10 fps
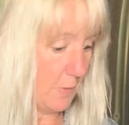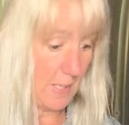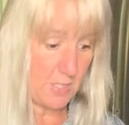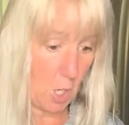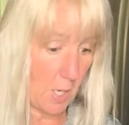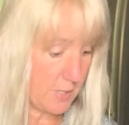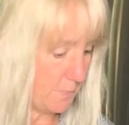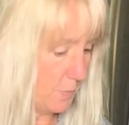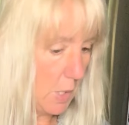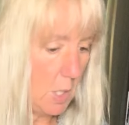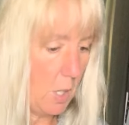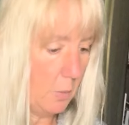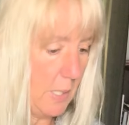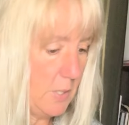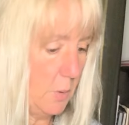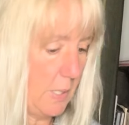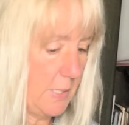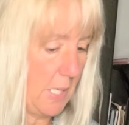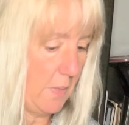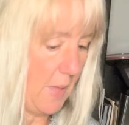for that sauce. Okay, so we're gonna
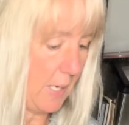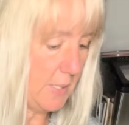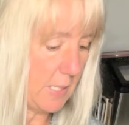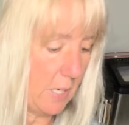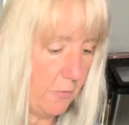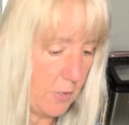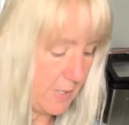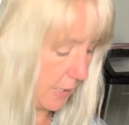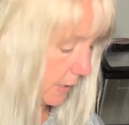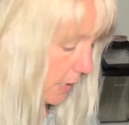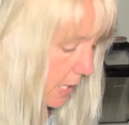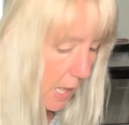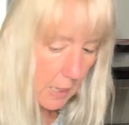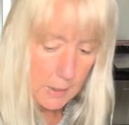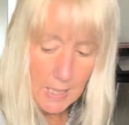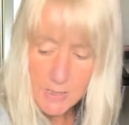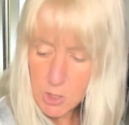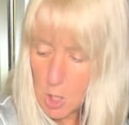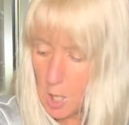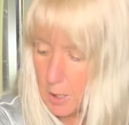set that aside for a second. Let's
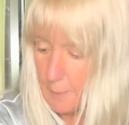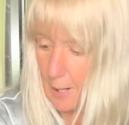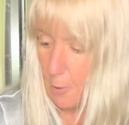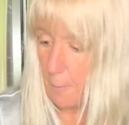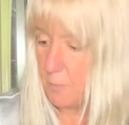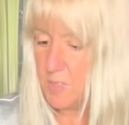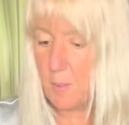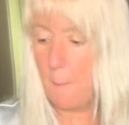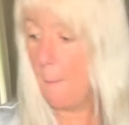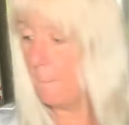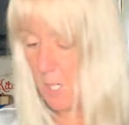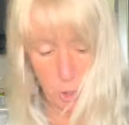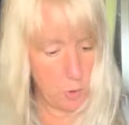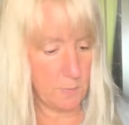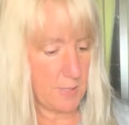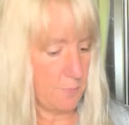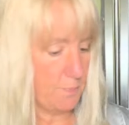talk about some mushrooms.